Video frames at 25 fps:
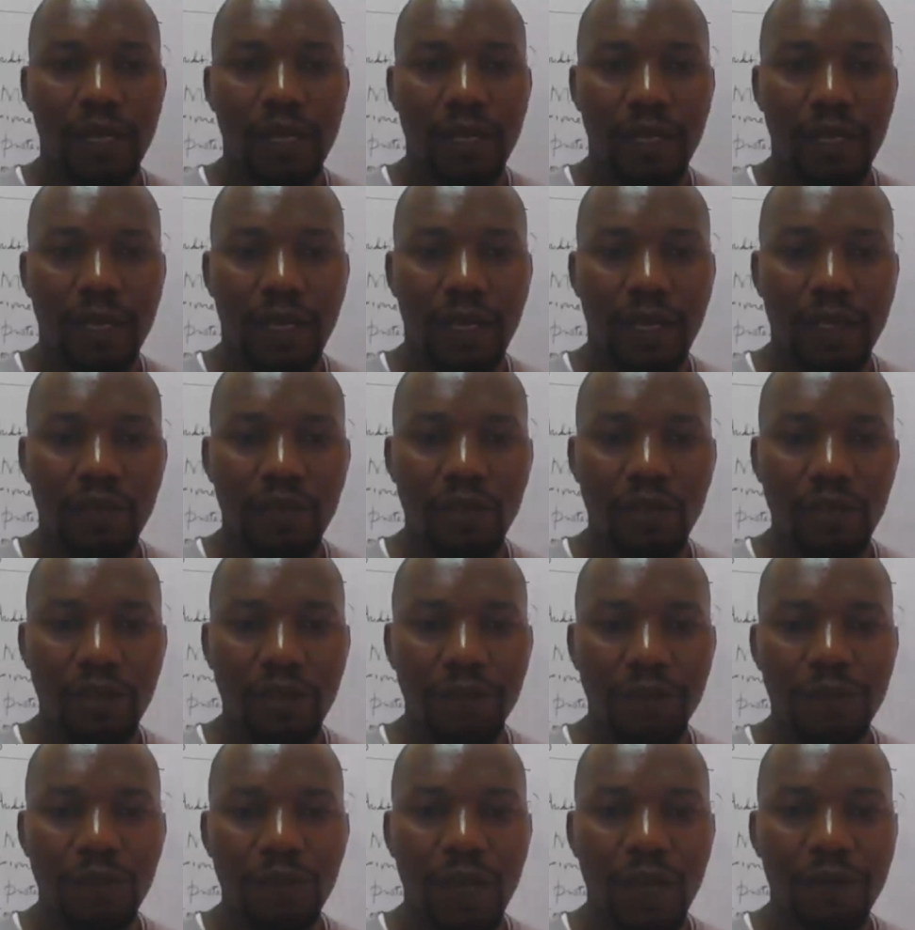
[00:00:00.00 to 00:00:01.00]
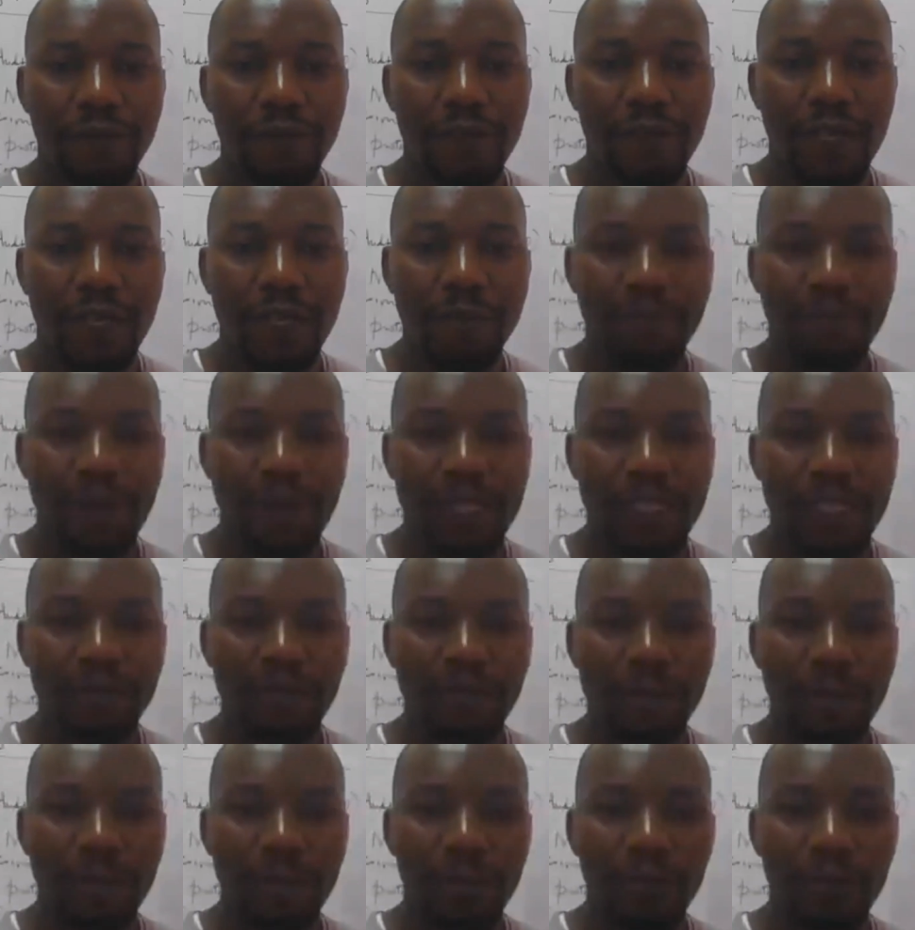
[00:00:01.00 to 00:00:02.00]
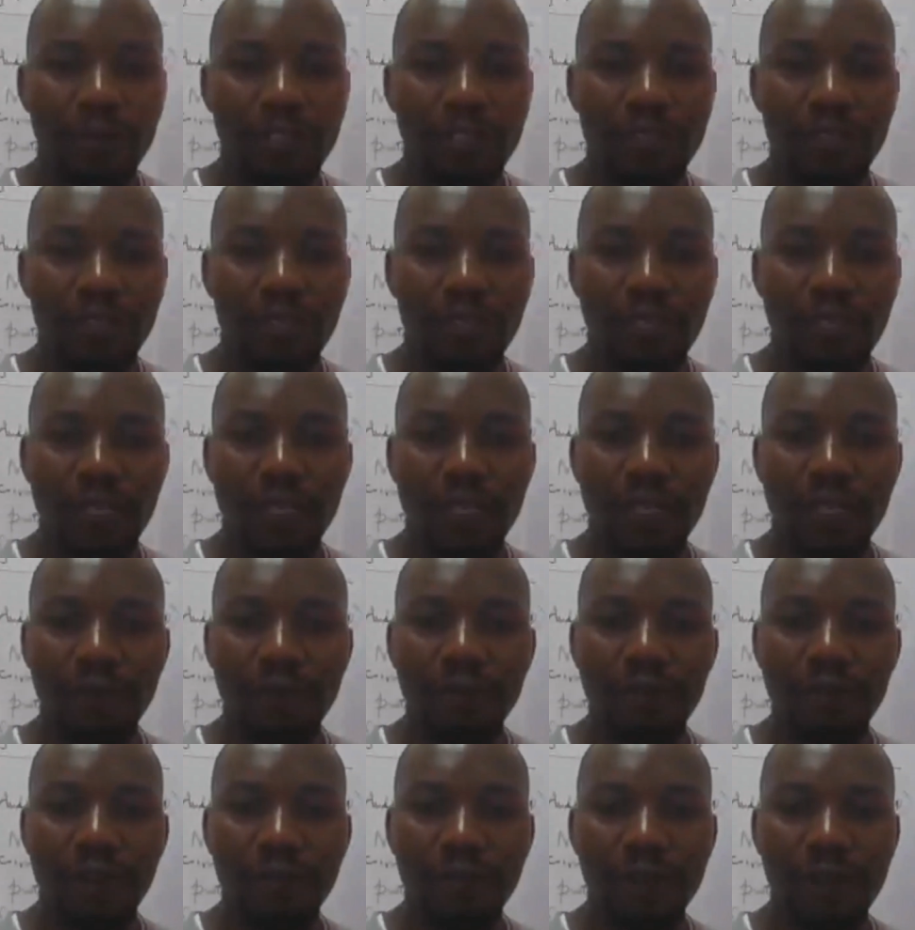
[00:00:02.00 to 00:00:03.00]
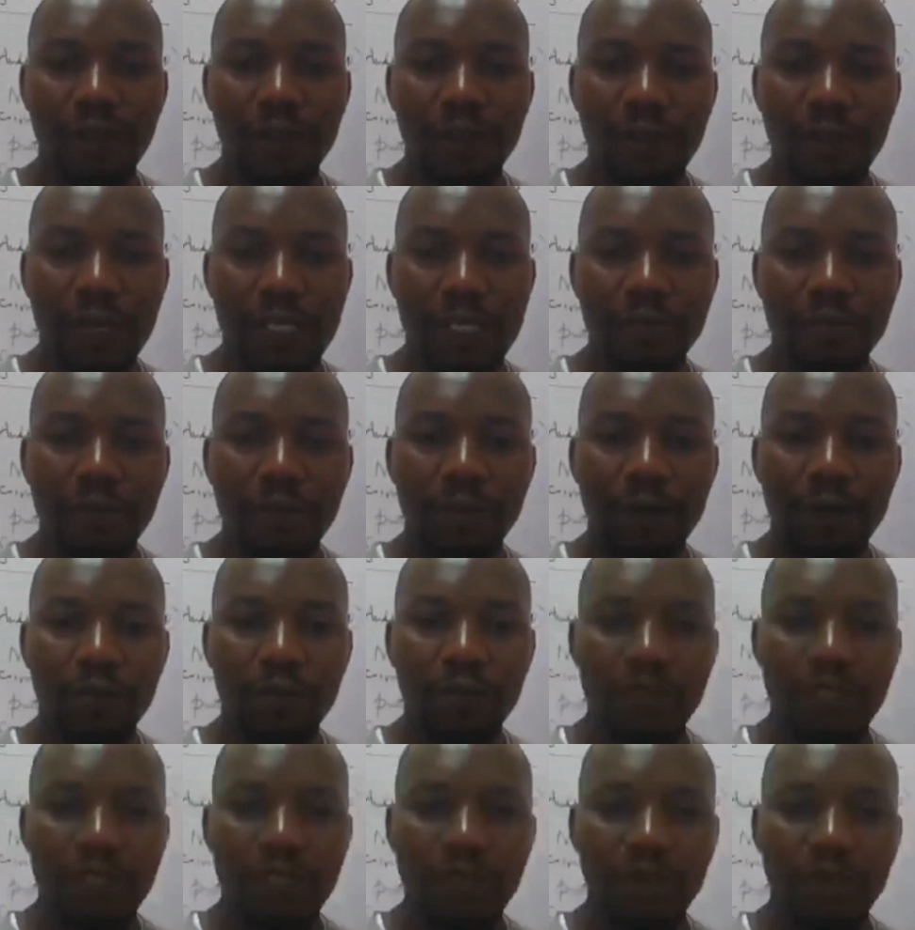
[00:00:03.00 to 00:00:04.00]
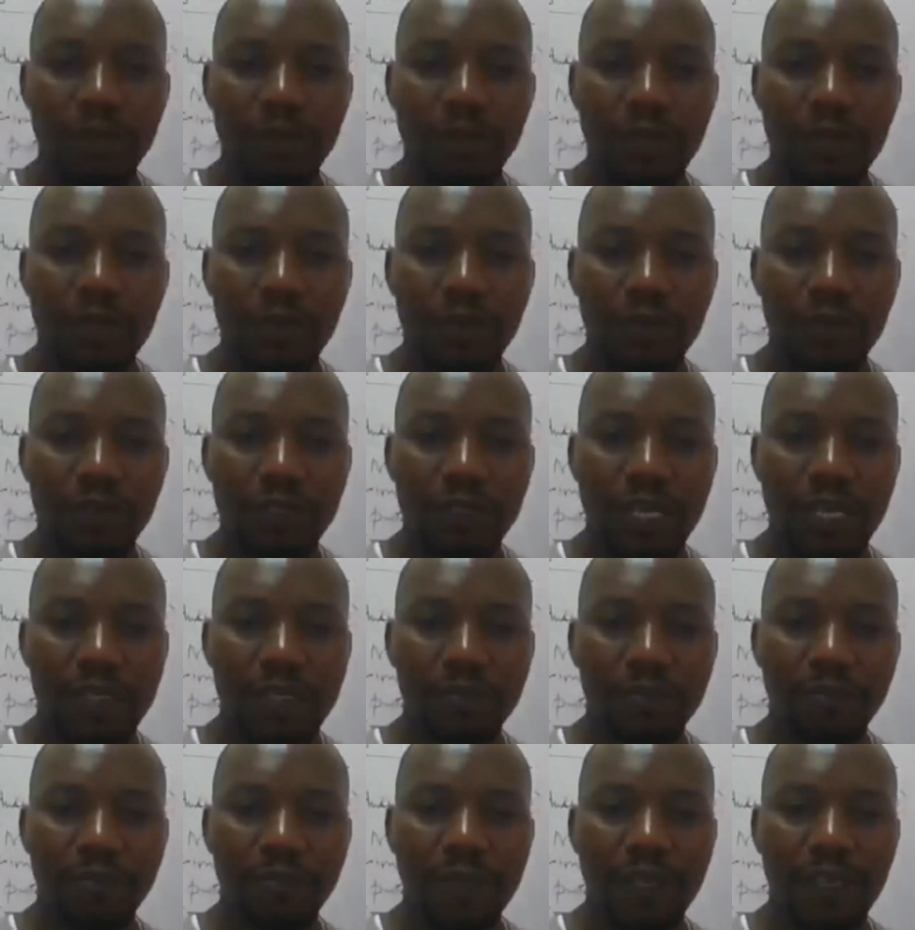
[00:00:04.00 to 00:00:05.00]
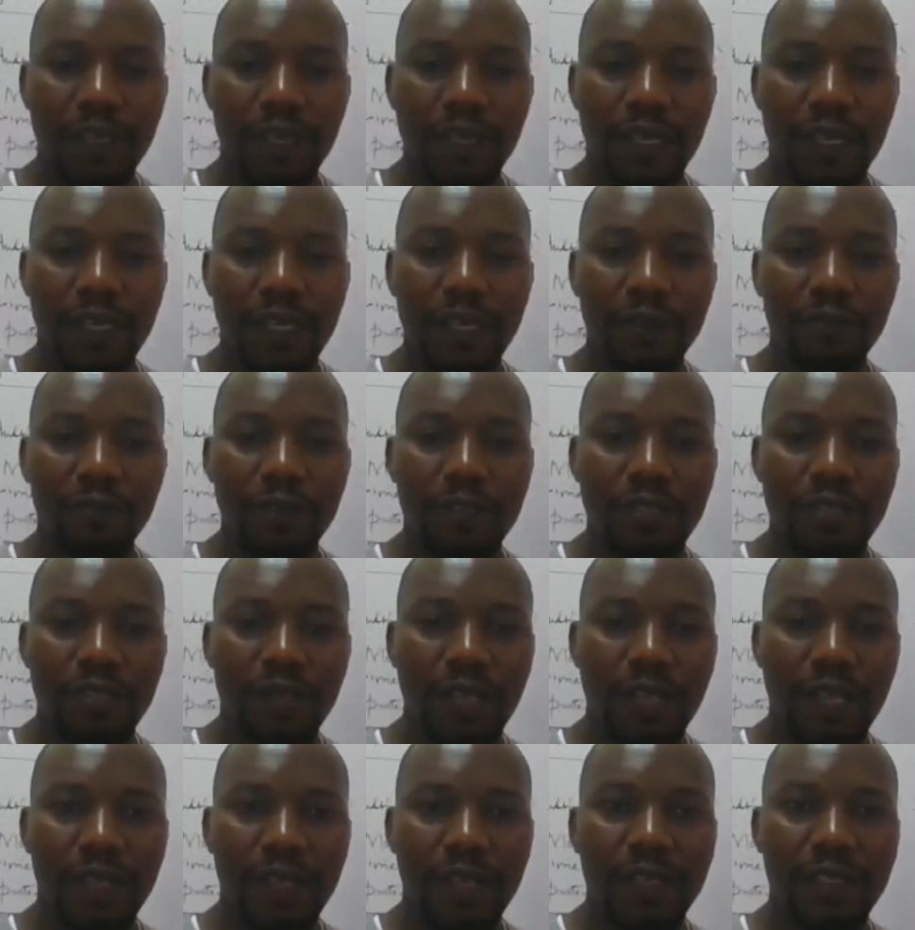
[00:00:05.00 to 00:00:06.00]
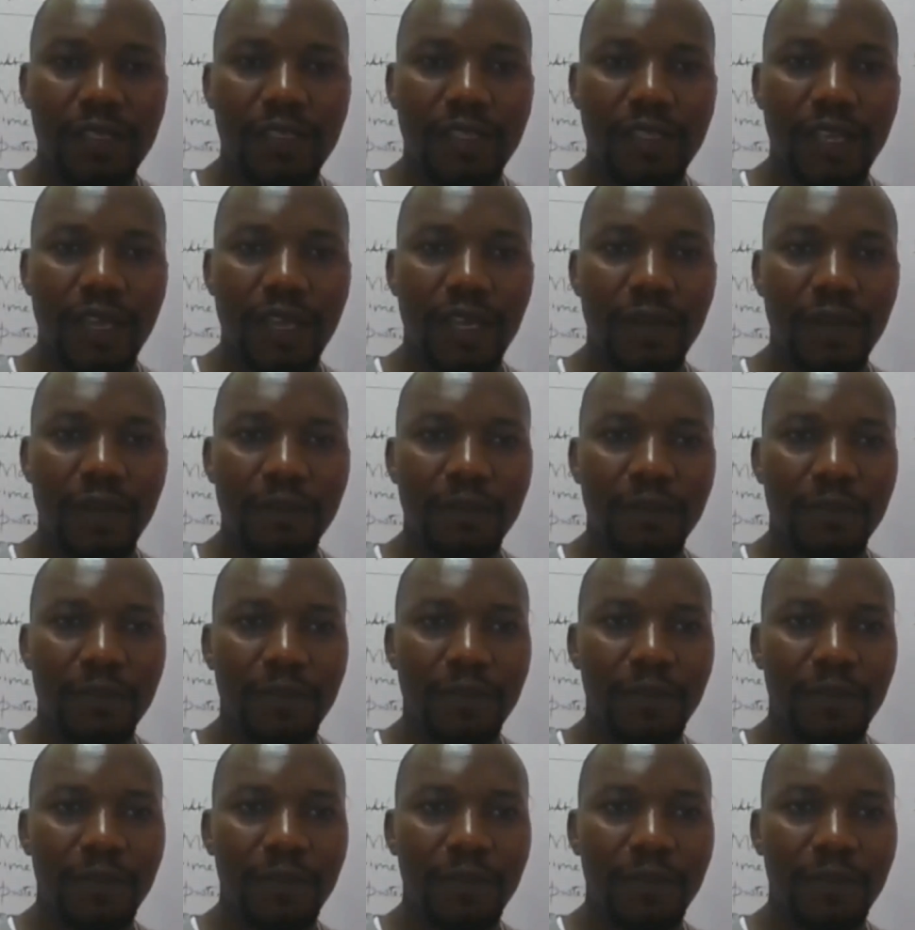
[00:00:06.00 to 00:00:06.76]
I don't know if you have any past paper question. If you have any past paper question with you, just pick any question that is there.